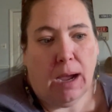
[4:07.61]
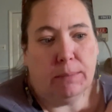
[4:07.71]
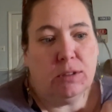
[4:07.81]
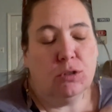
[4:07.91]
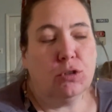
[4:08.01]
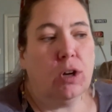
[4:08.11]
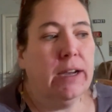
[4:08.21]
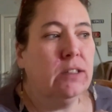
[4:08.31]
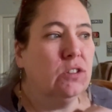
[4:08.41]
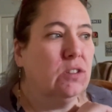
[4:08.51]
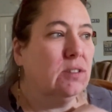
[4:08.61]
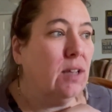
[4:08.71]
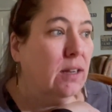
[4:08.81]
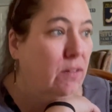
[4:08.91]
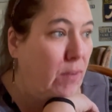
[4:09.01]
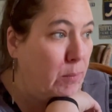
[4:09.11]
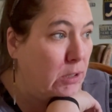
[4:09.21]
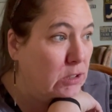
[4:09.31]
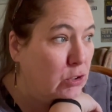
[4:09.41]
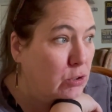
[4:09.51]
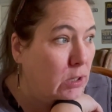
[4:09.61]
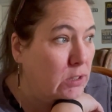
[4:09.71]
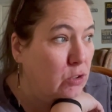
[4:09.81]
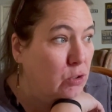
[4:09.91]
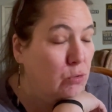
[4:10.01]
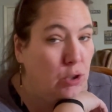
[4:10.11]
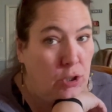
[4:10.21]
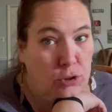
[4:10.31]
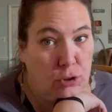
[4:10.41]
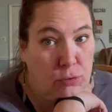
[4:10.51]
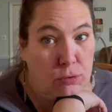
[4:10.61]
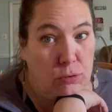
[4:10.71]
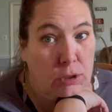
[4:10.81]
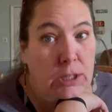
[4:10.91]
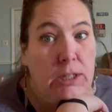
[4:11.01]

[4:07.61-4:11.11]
I'm still trying to decide if I'm going to try to do junk journal